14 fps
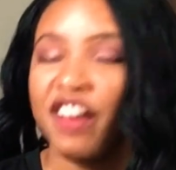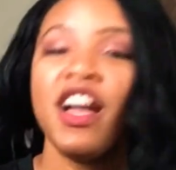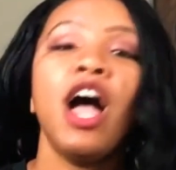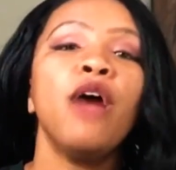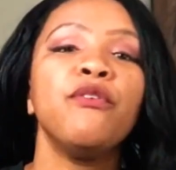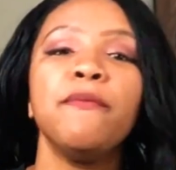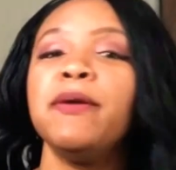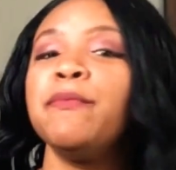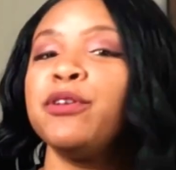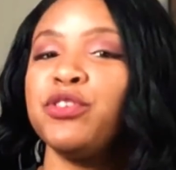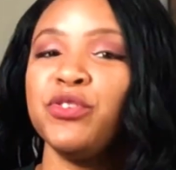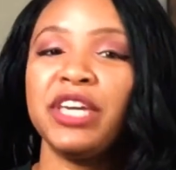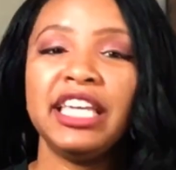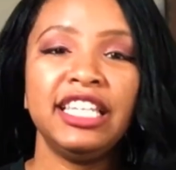Remember, you
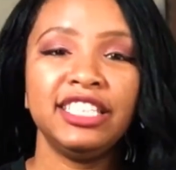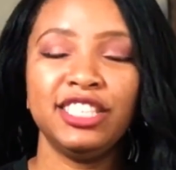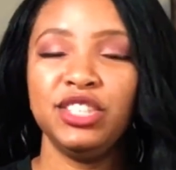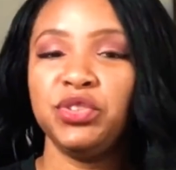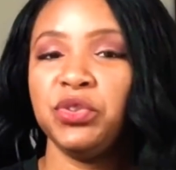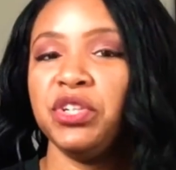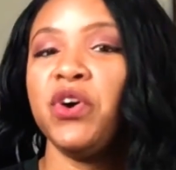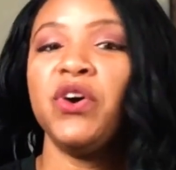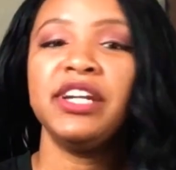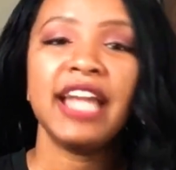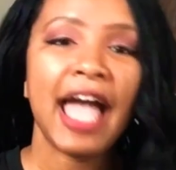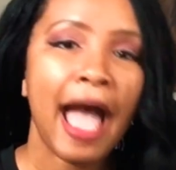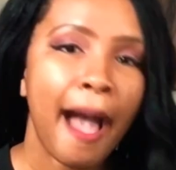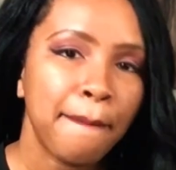can listen to it on
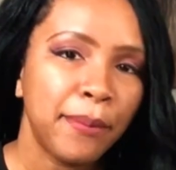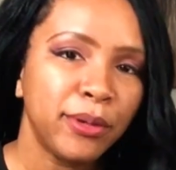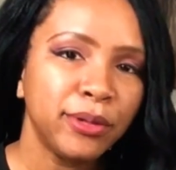Apple,